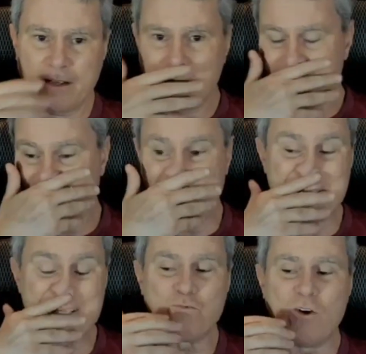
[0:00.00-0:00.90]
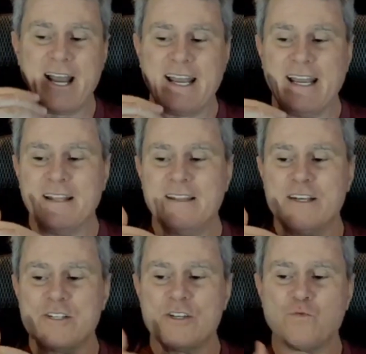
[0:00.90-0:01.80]
This is why
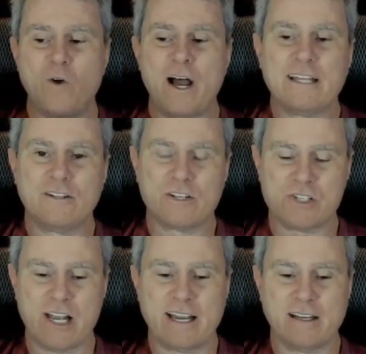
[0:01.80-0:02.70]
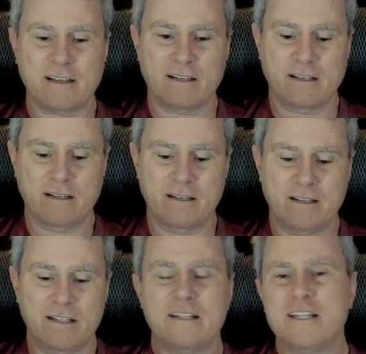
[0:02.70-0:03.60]
it looks like,
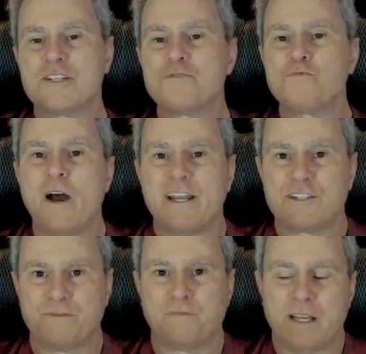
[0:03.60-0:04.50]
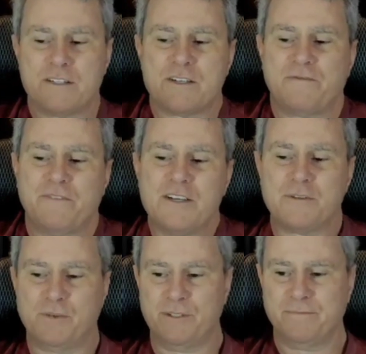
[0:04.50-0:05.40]
this is why it's
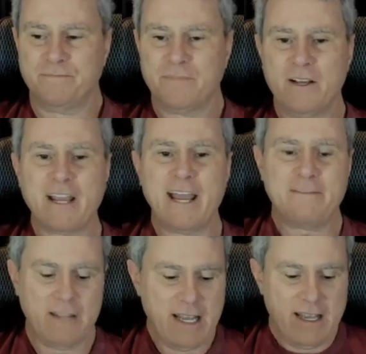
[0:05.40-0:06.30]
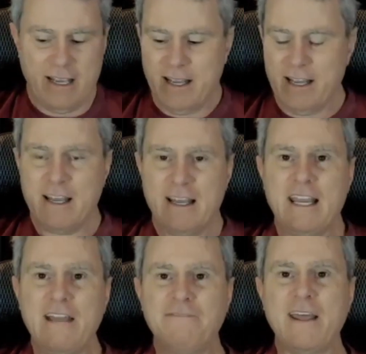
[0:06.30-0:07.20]
feasible. Okay?
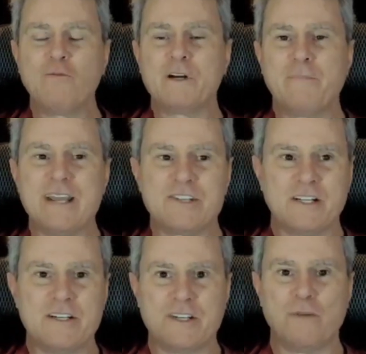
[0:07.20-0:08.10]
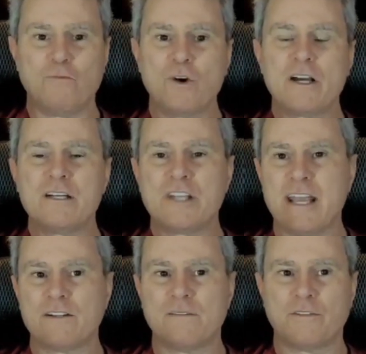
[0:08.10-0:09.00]
If they were to basically say, we're going to
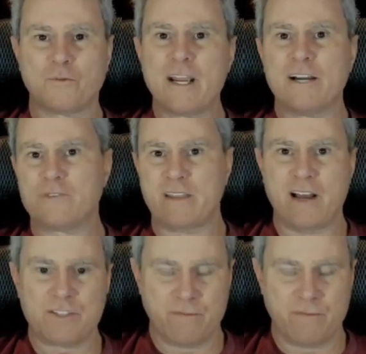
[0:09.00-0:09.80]
take 300,000